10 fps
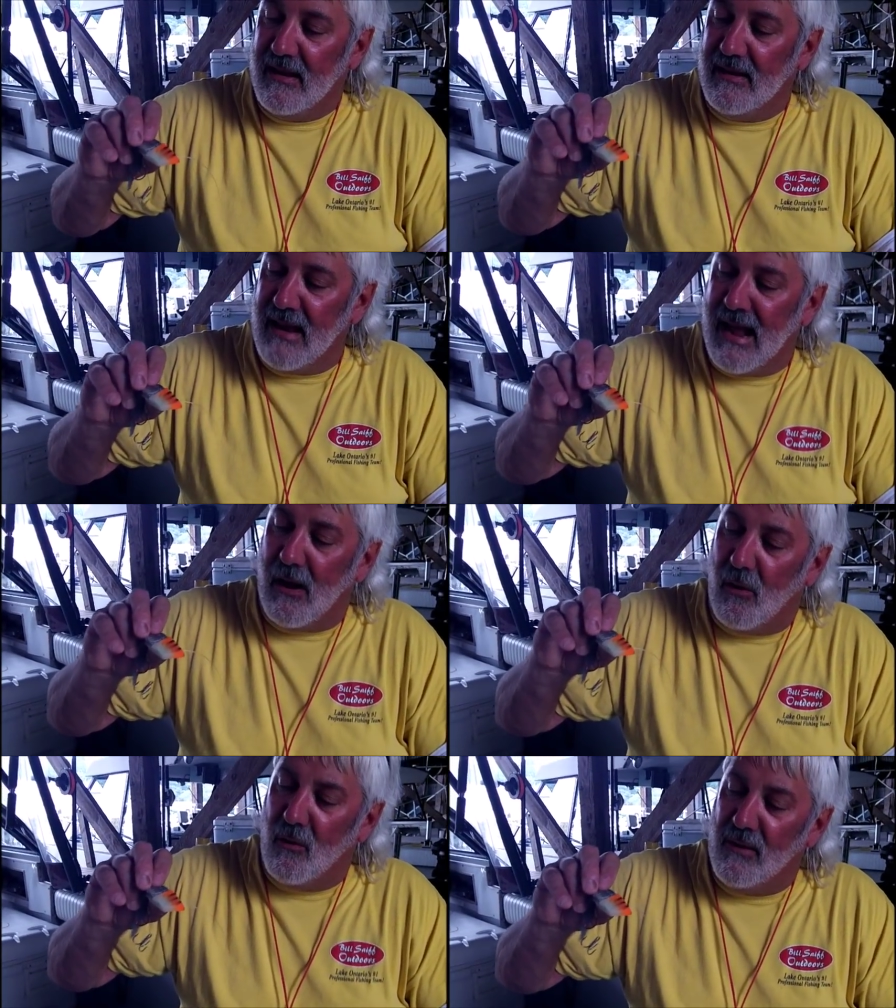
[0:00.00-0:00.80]

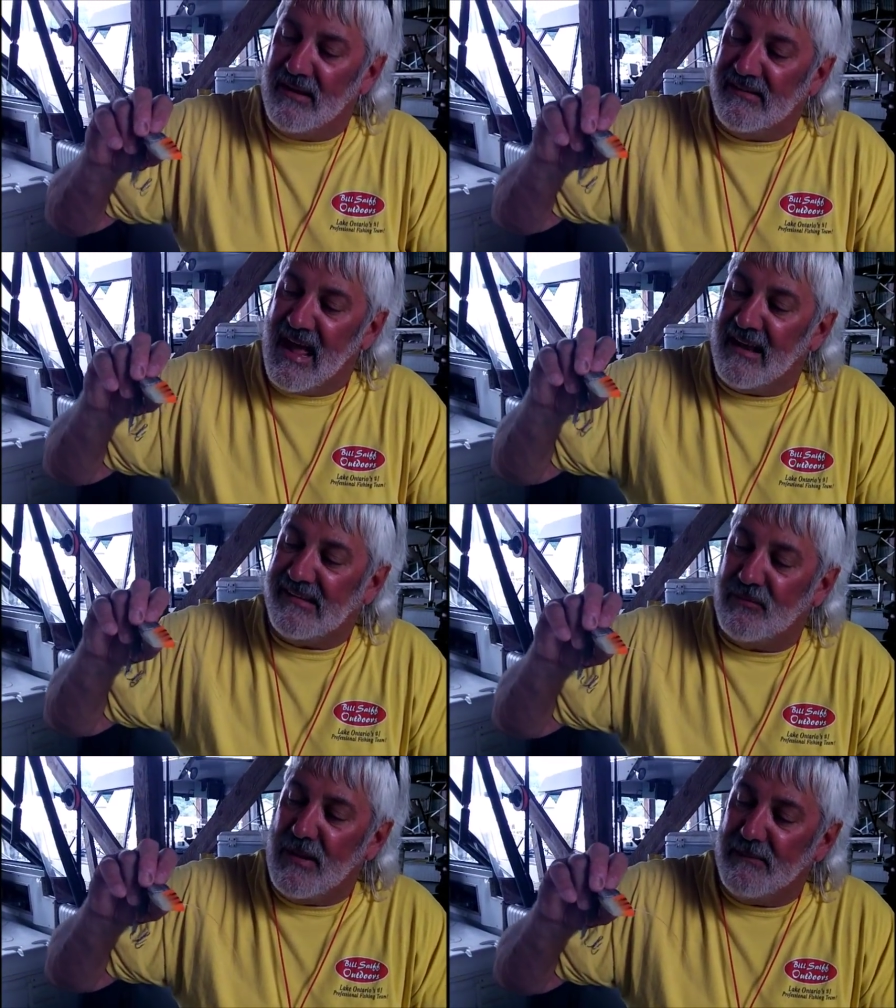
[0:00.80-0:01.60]
Now, as that
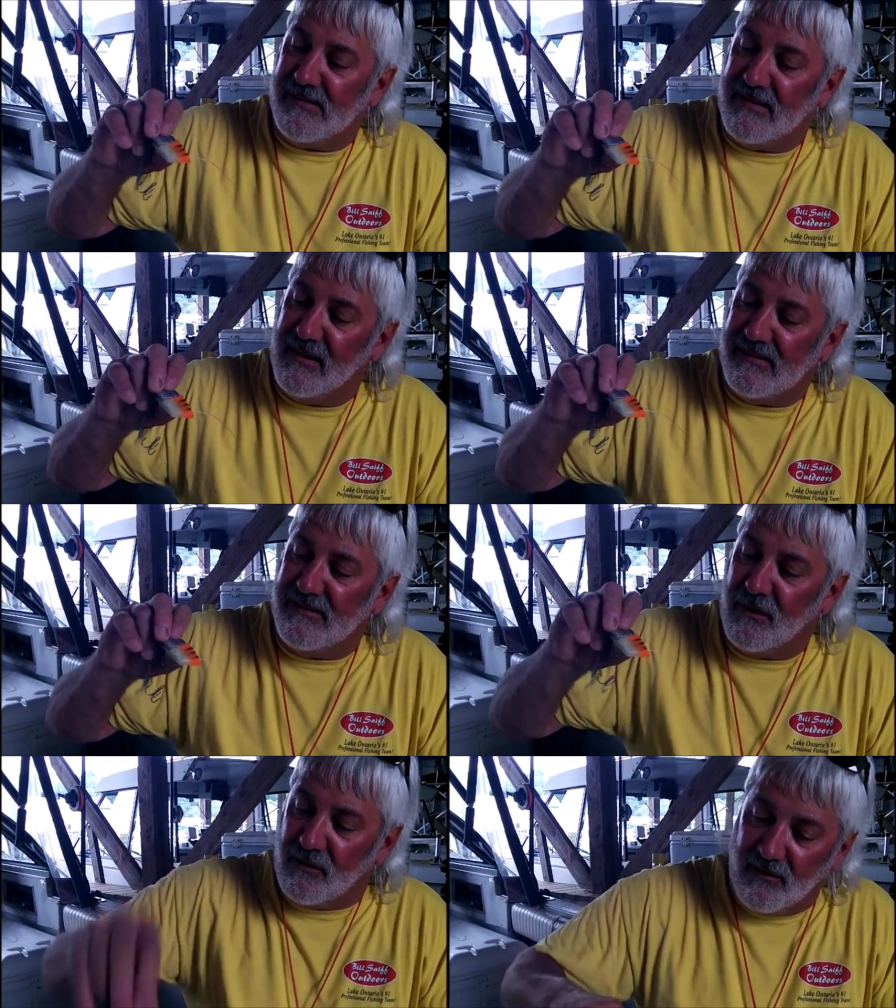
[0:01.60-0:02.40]
sweeps and it
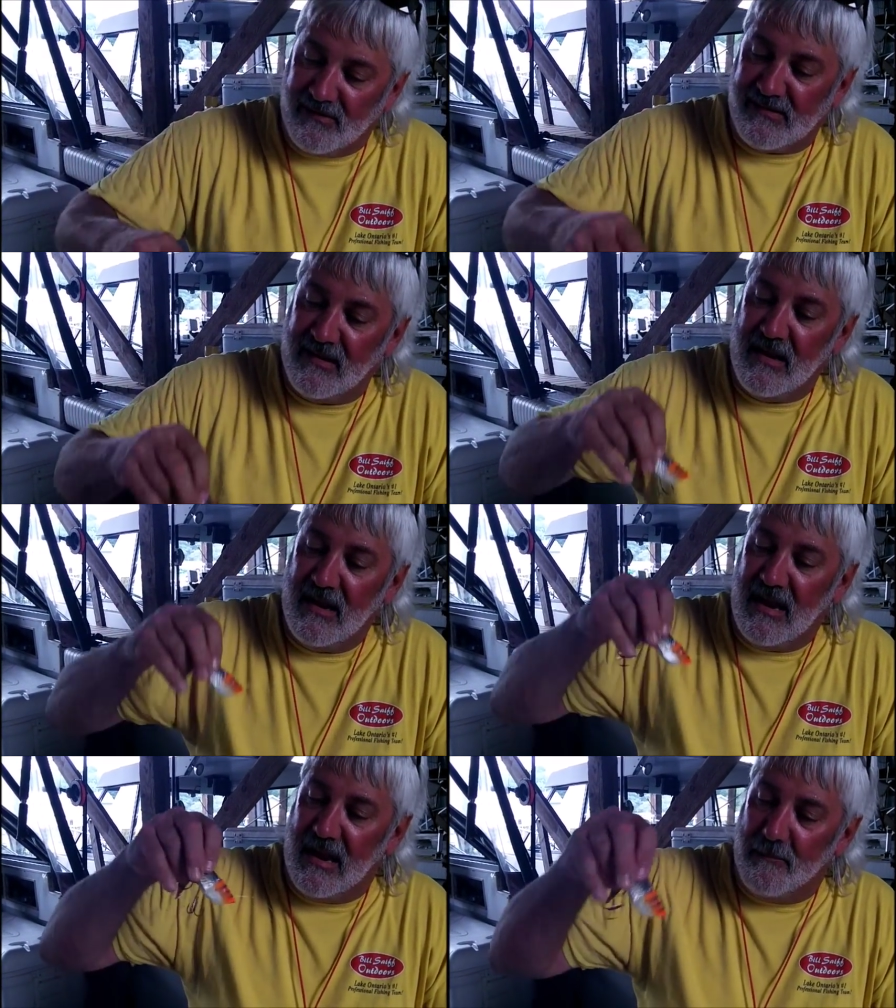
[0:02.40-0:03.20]
circles,
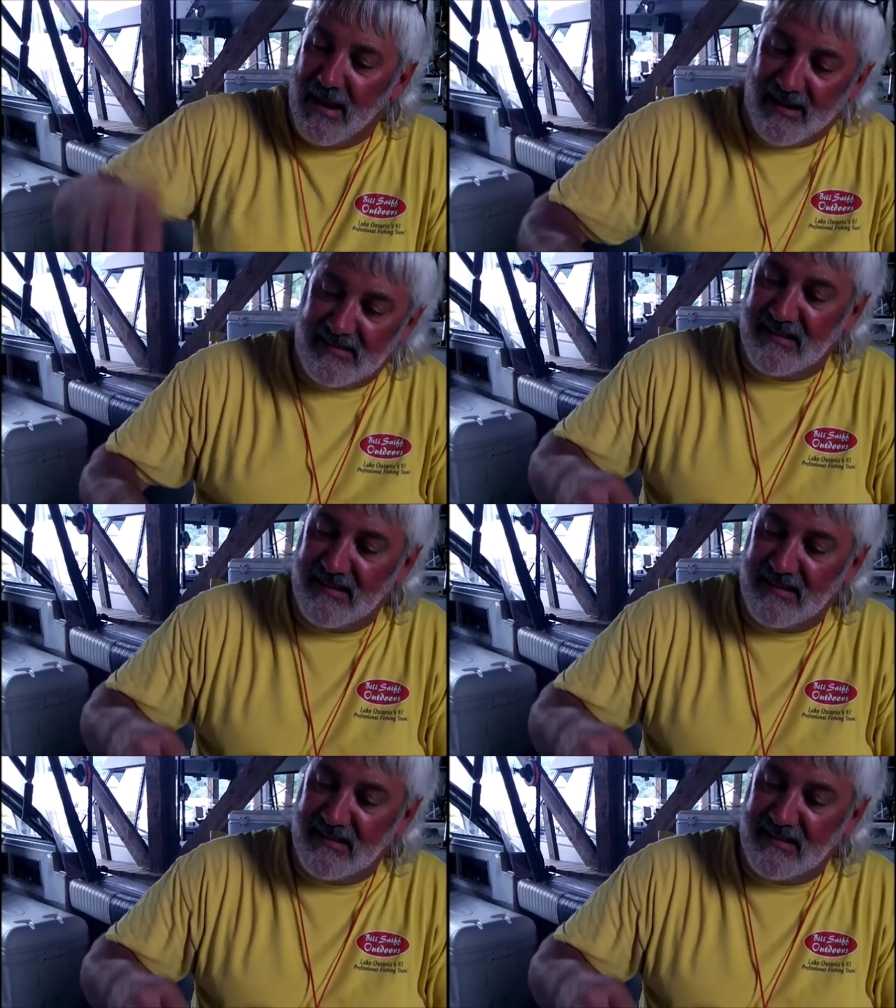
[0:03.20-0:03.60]
it makes